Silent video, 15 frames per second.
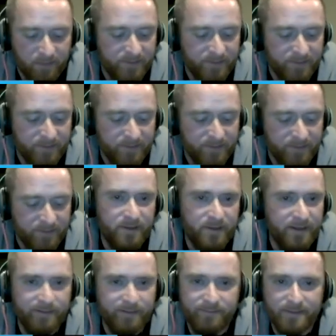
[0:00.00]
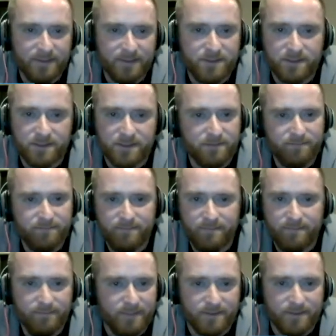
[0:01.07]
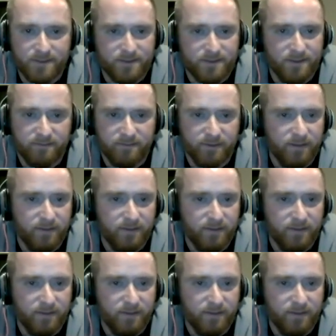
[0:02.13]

Gordon thing. That's just tough love.